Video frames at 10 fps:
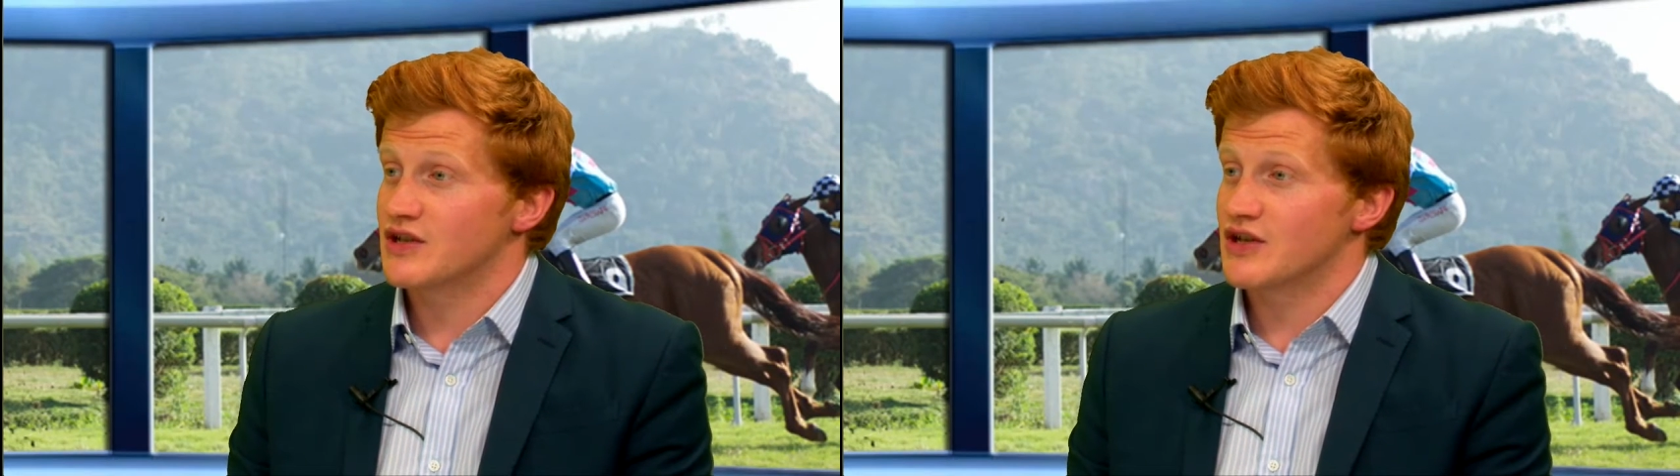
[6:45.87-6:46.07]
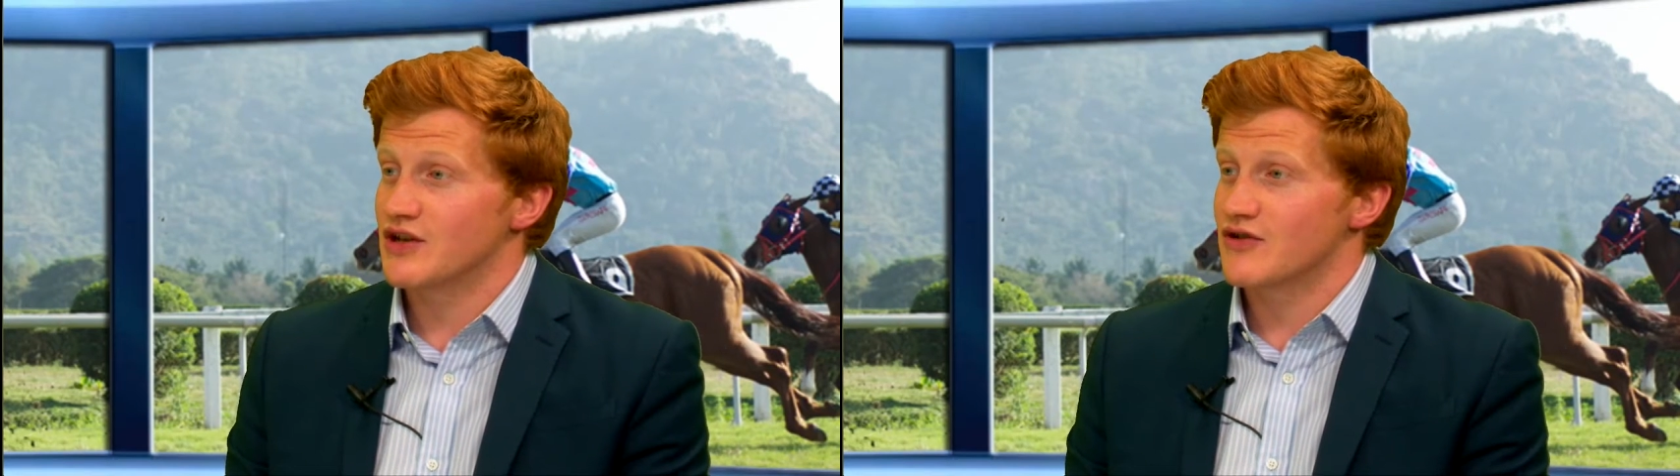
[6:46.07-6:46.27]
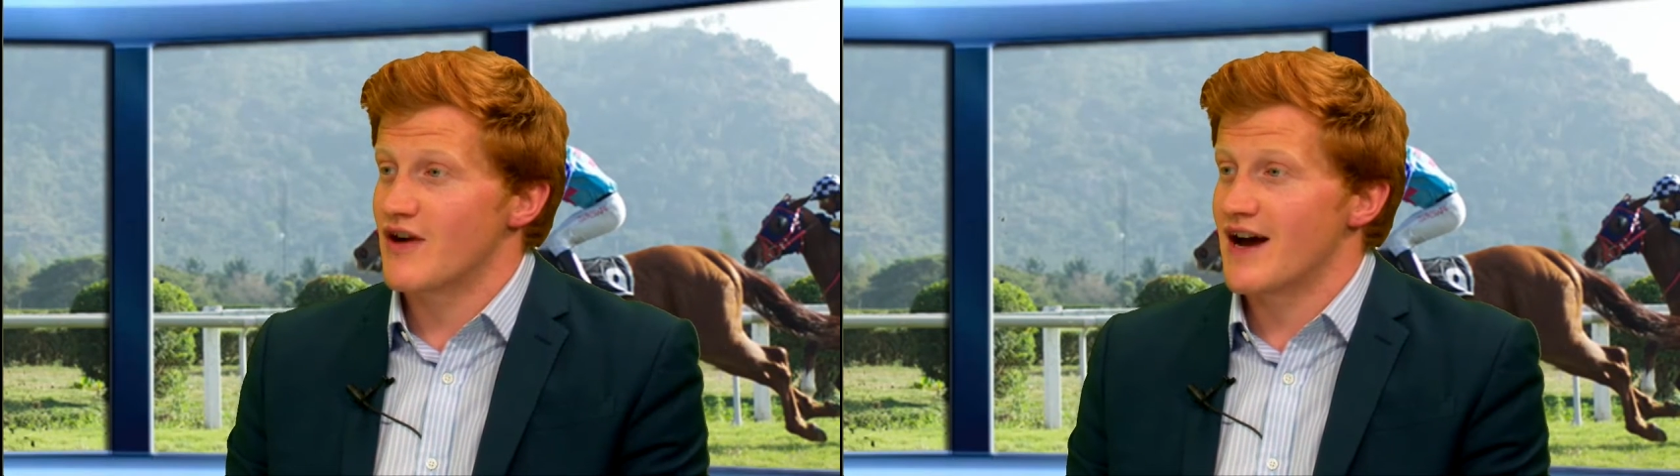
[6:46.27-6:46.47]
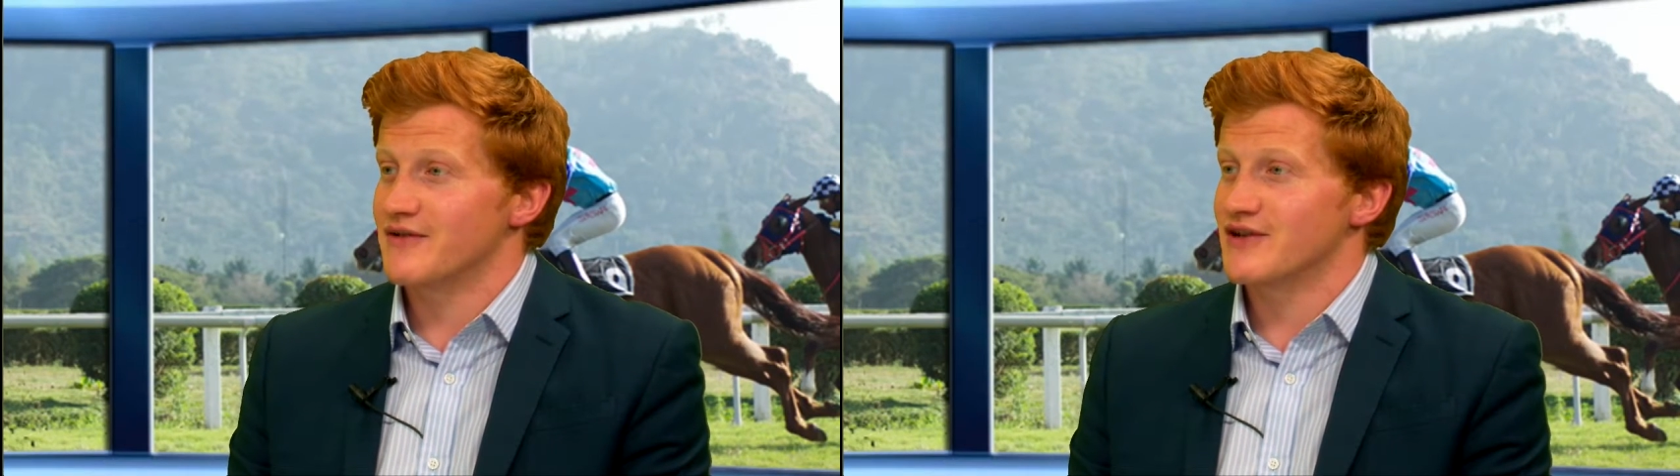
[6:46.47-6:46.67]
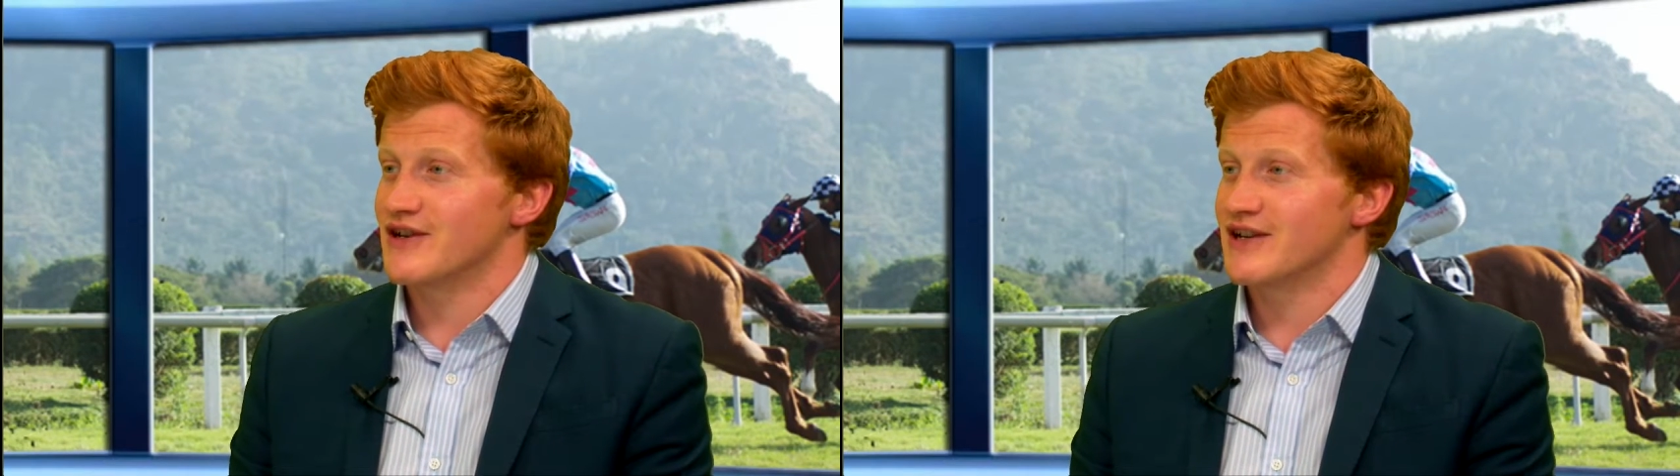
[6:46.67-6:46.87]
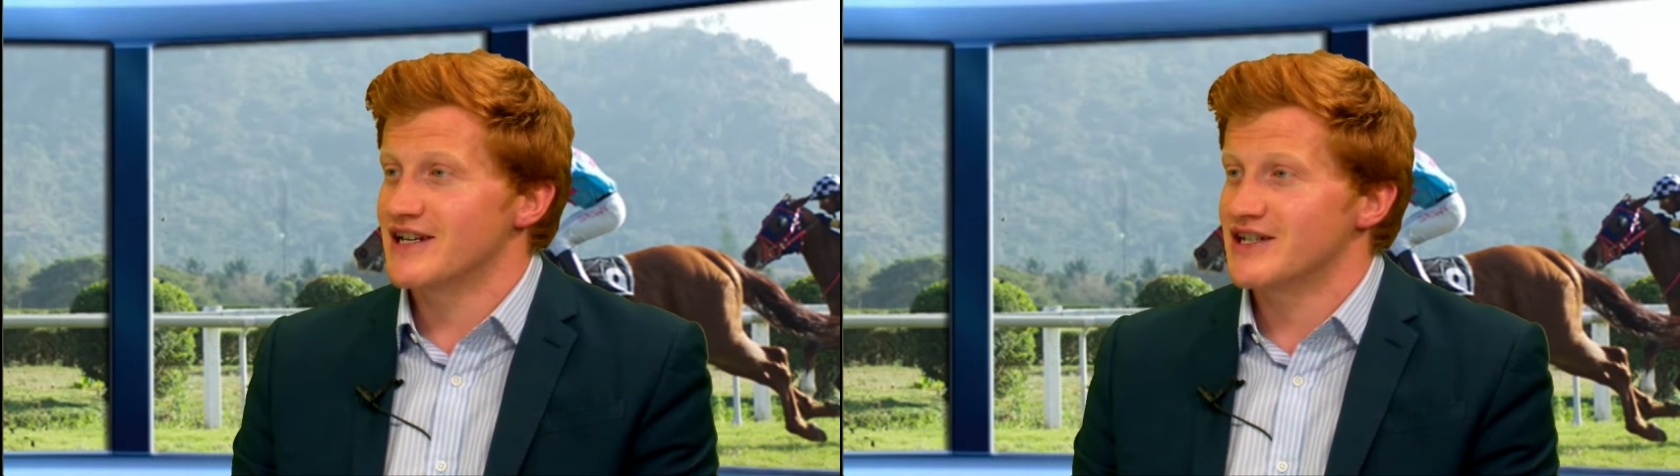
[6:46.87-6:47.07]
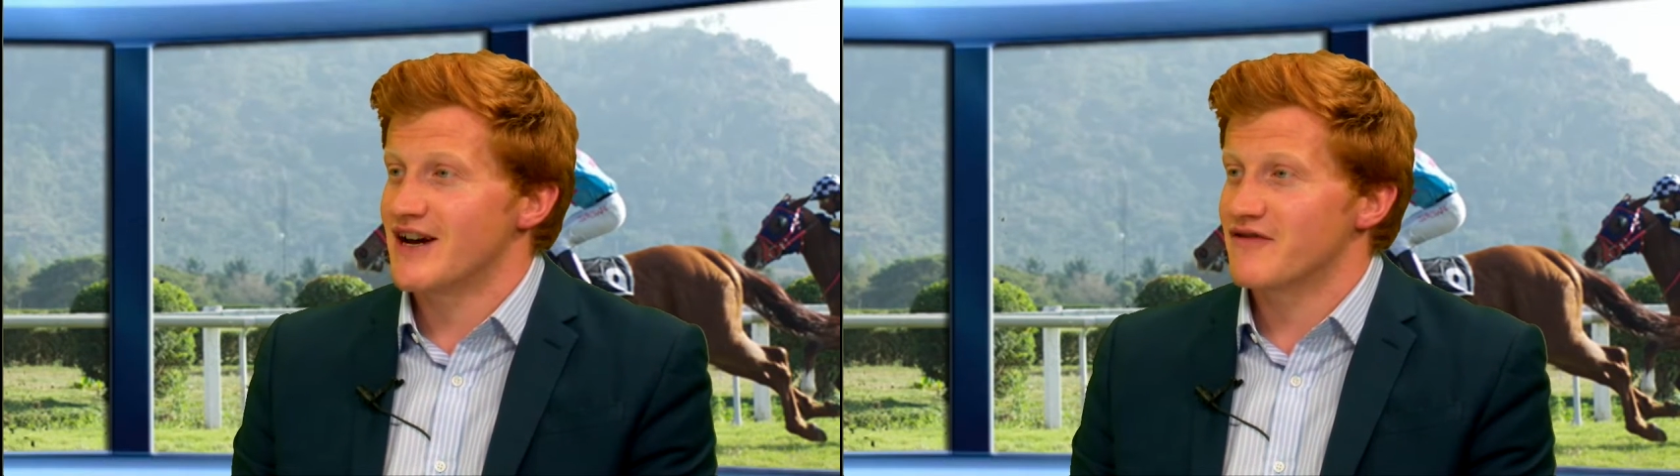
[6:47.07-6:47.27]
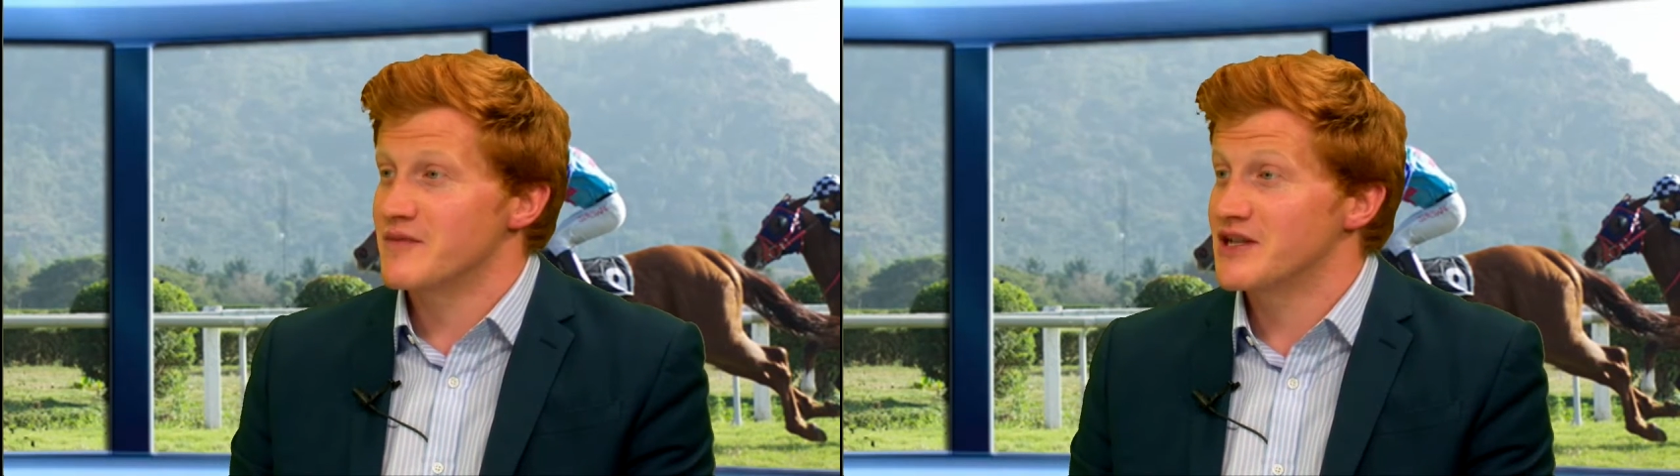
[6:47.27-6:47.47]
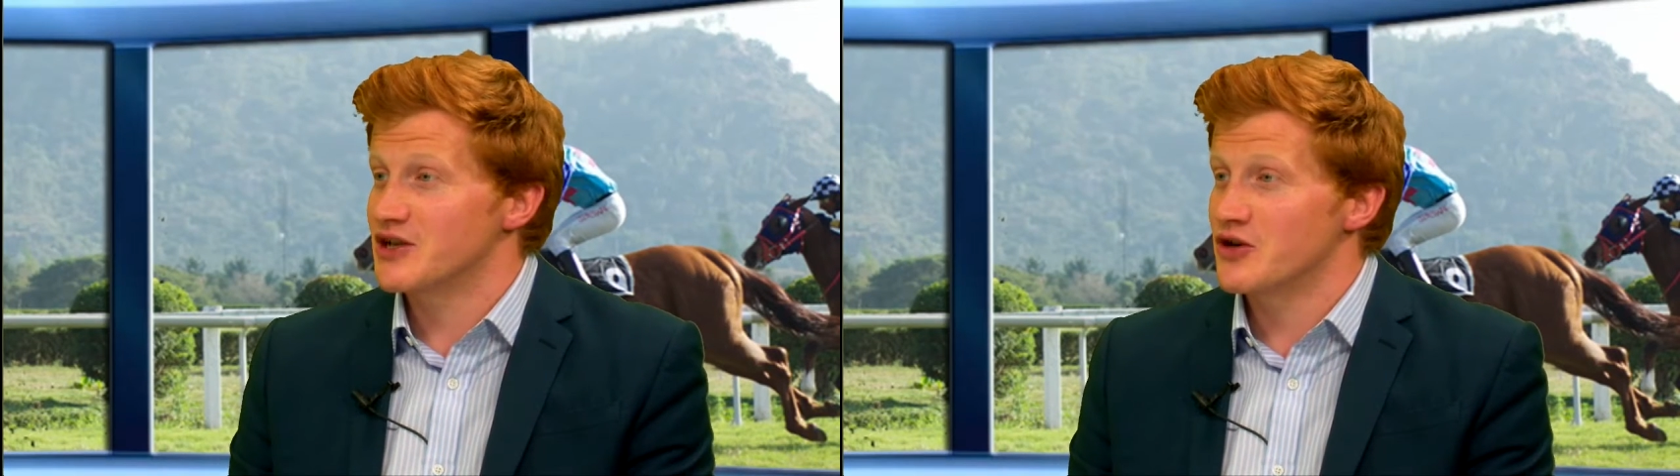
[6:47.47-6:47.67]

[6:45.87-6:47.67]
to the ground and listen out for Mr.